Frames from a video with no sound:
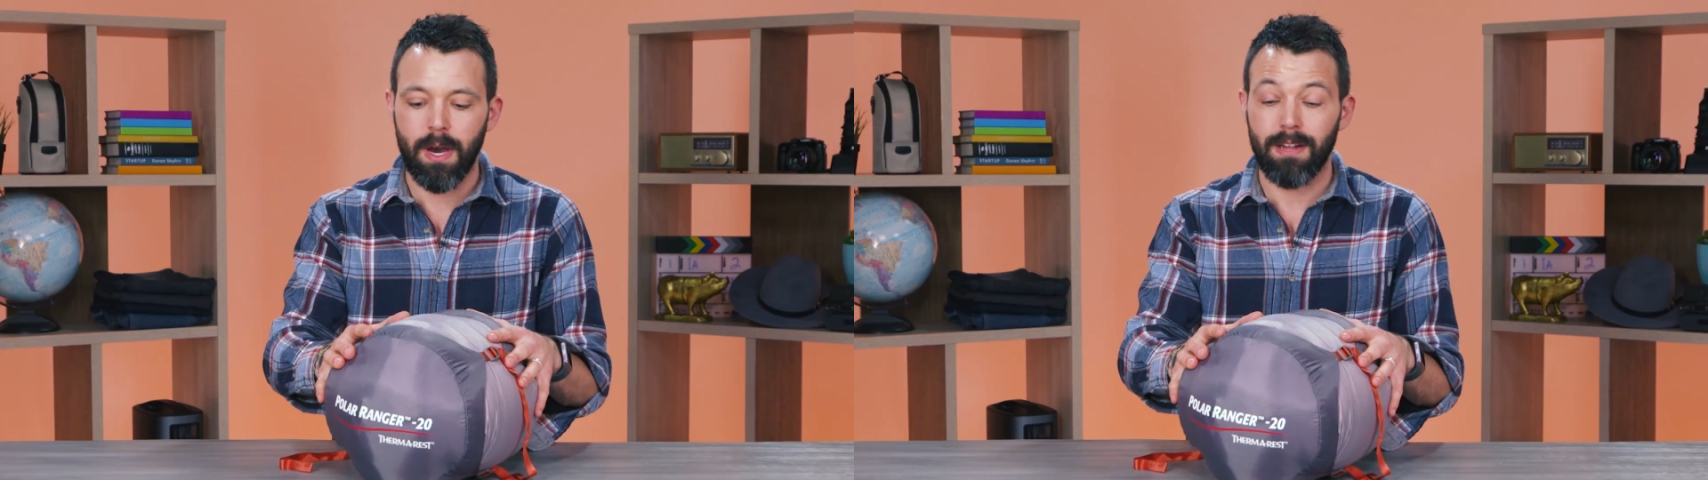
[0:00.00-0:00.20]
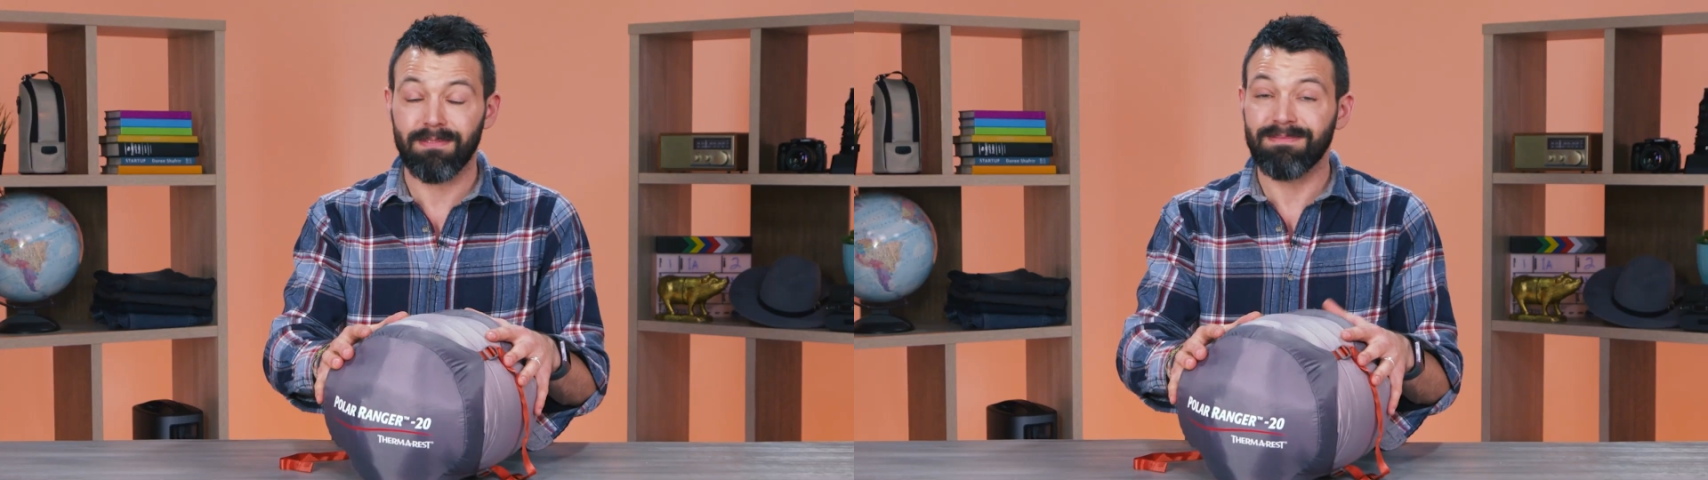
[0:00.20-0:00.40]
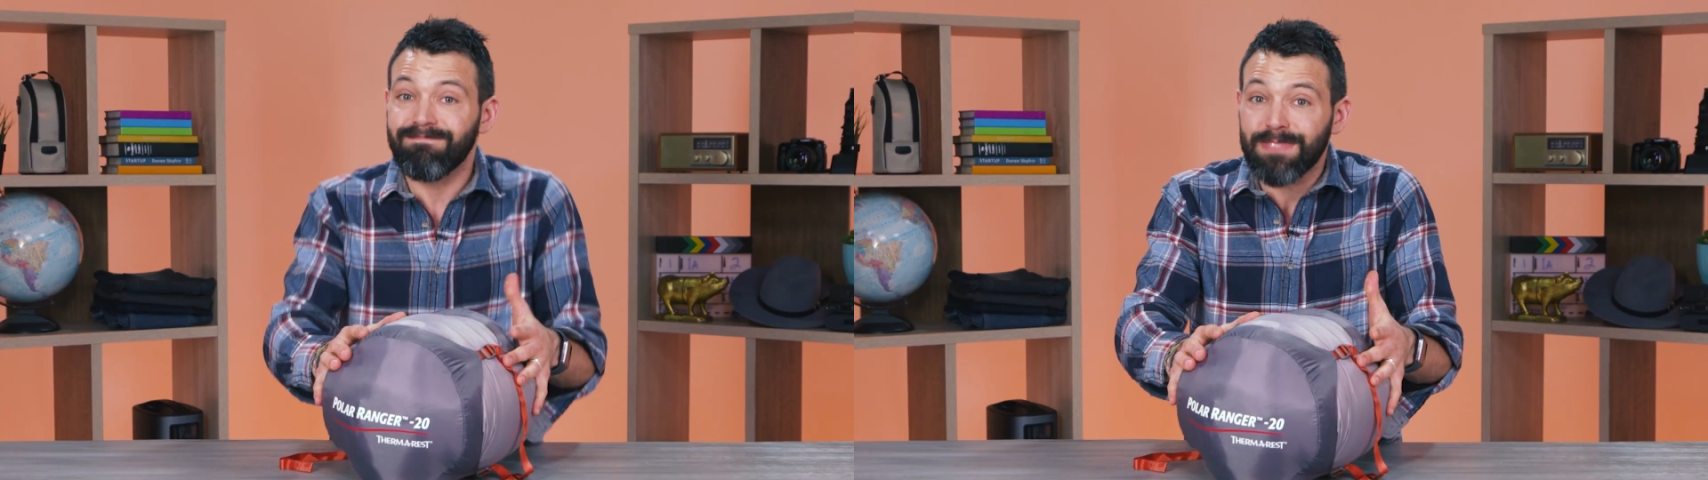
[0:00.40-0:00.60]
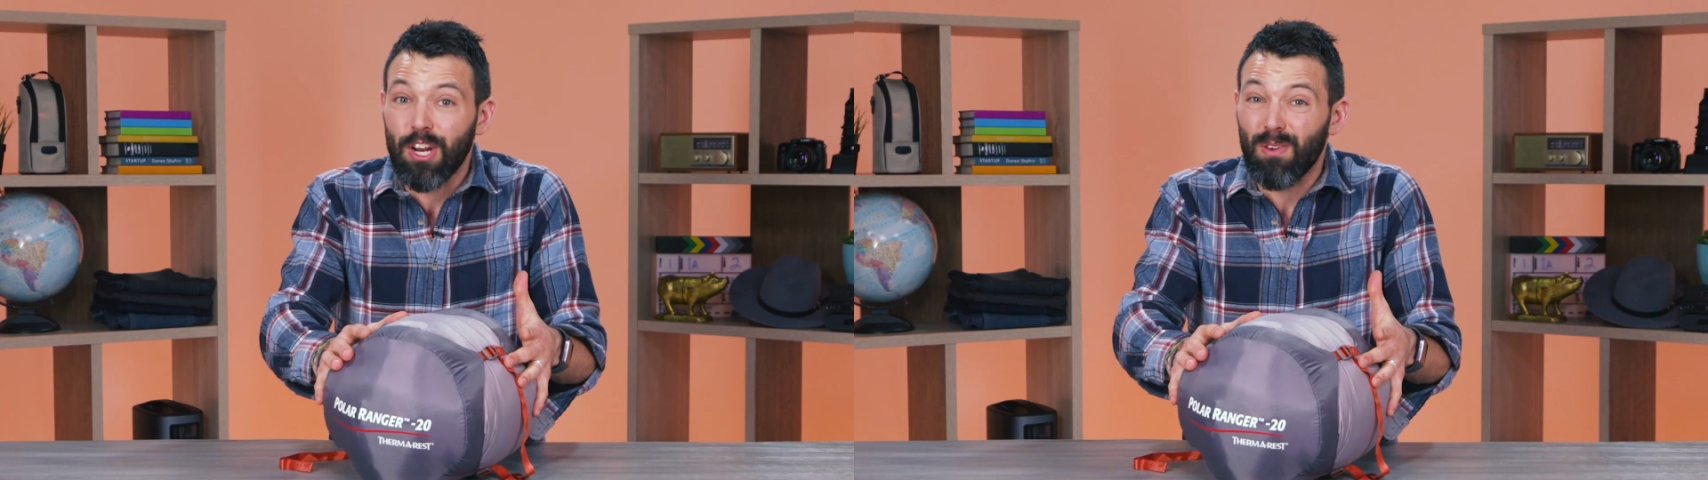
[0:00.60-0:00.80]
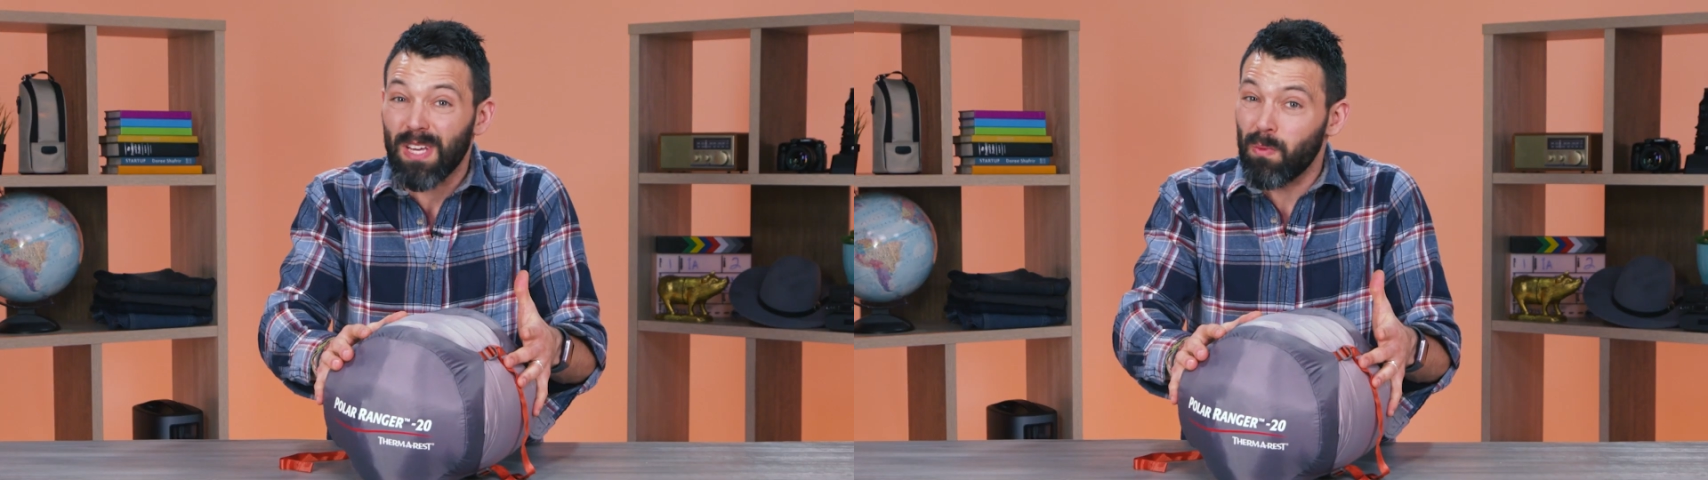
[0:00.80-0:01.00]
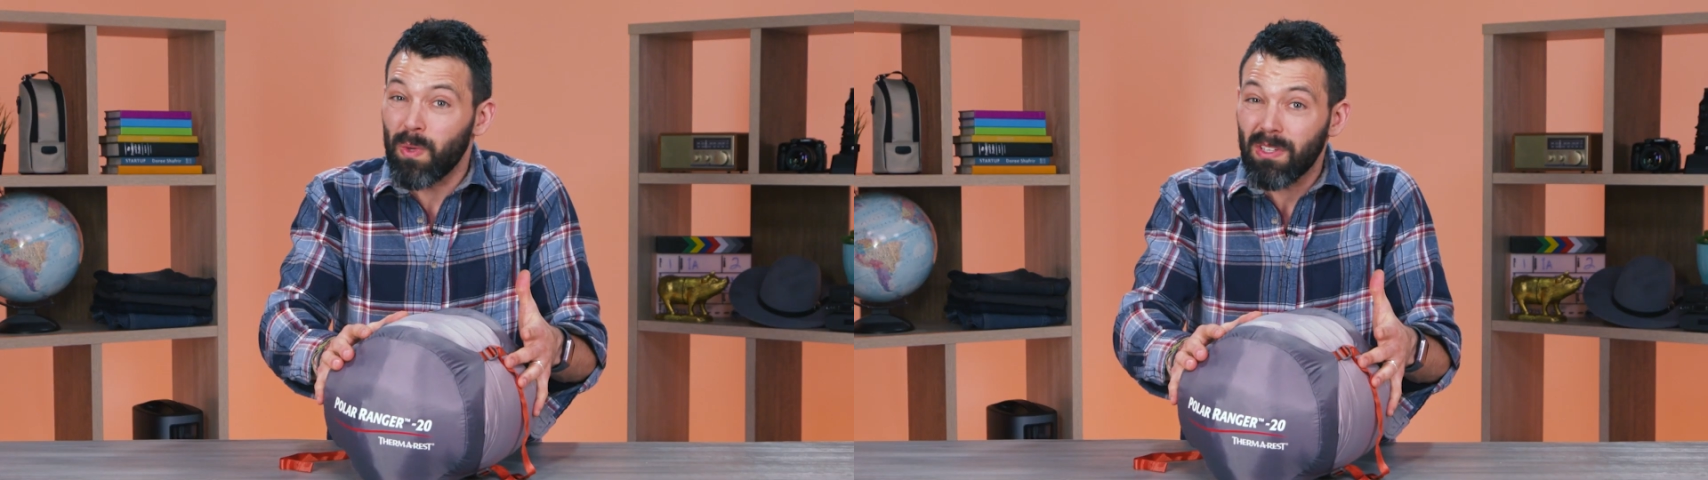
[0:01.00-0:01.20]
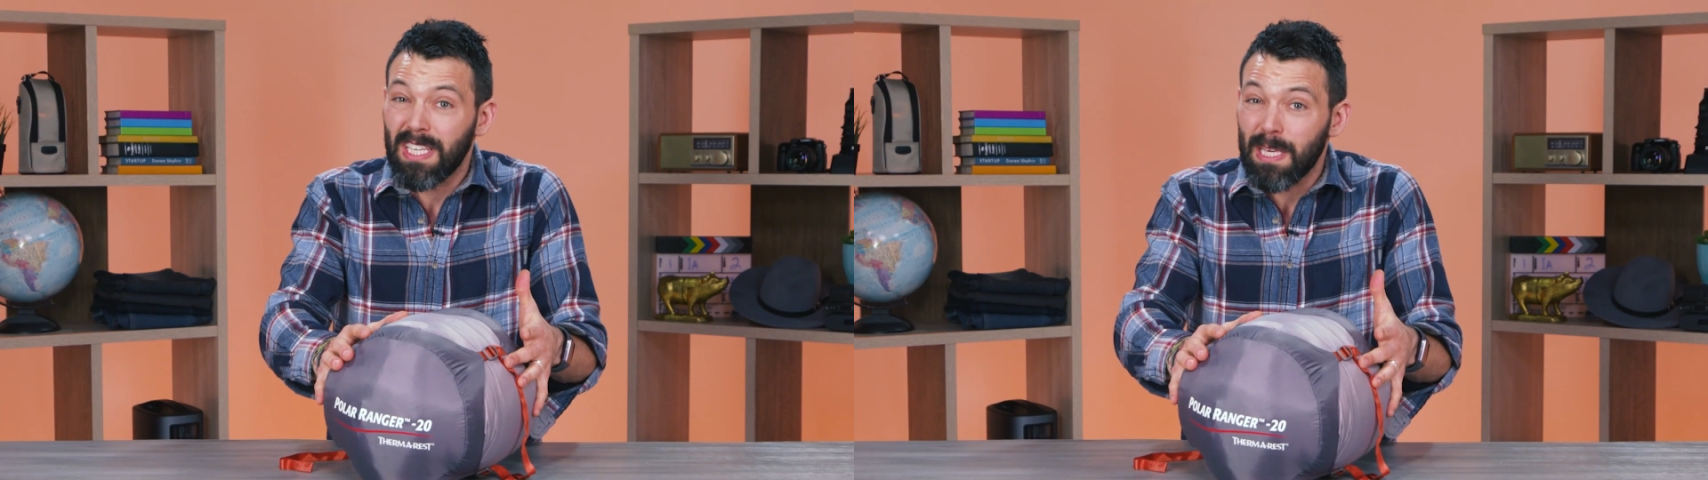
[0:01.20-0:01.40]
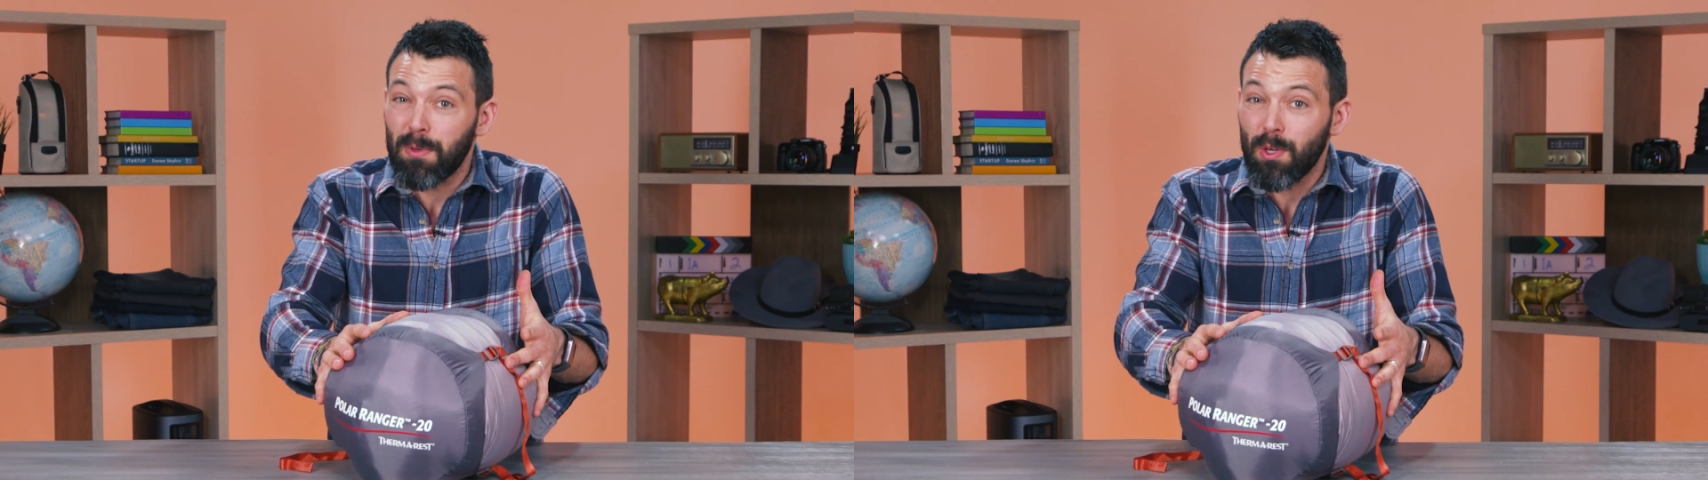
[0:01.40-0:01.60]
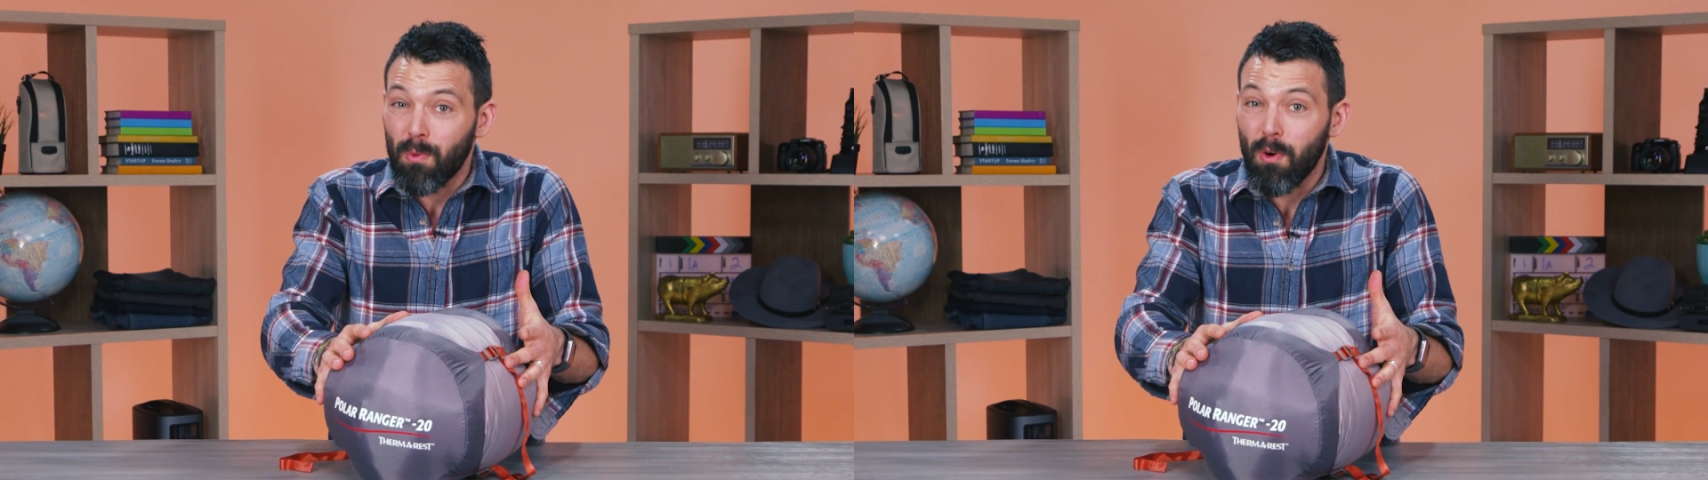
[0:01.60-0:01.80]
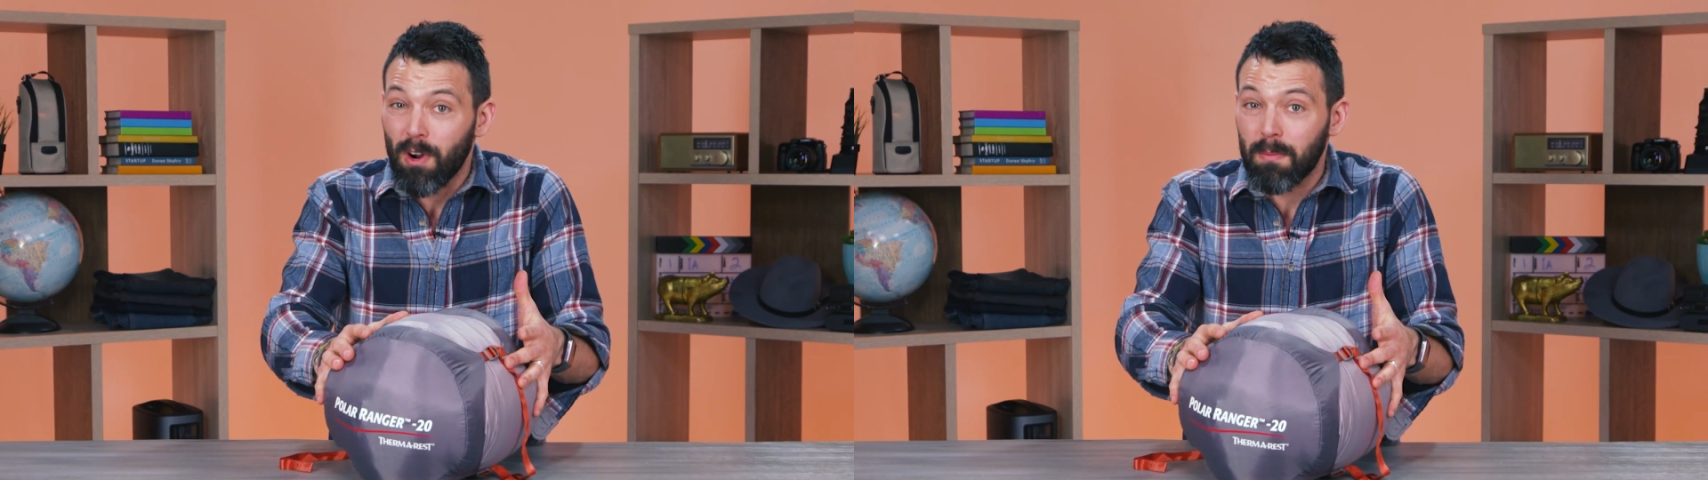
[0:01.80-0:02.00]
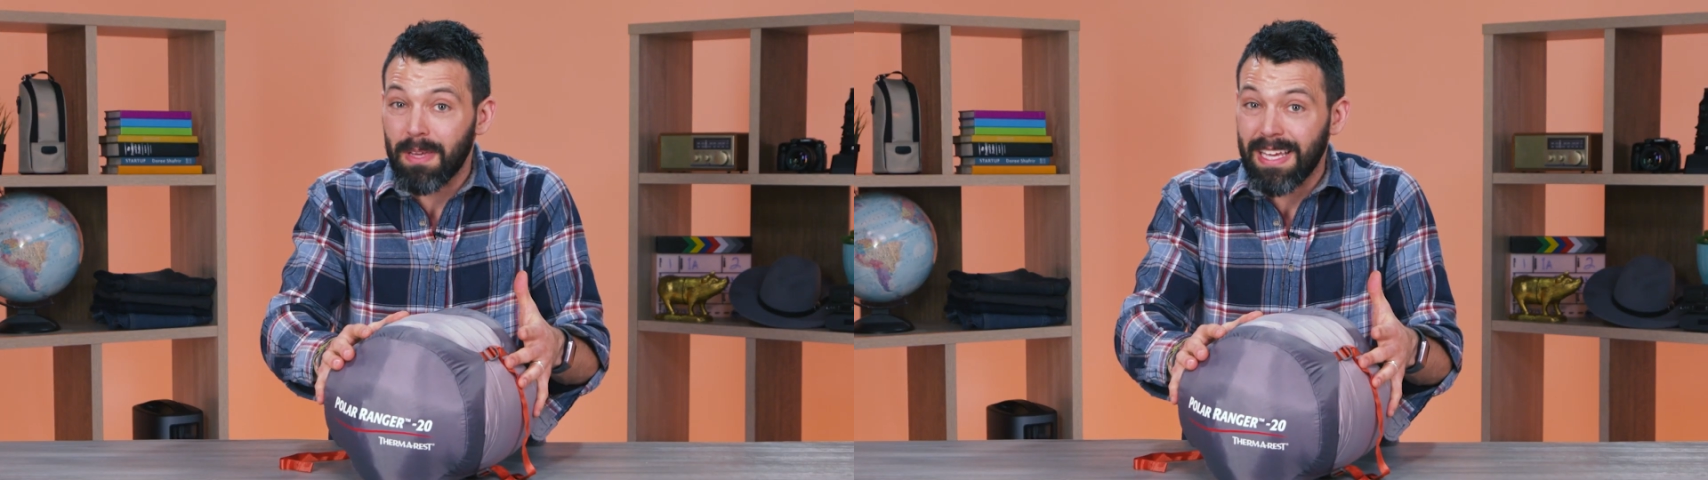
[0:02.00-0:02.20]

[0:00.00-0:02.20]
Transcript: but you know, it will keep you warm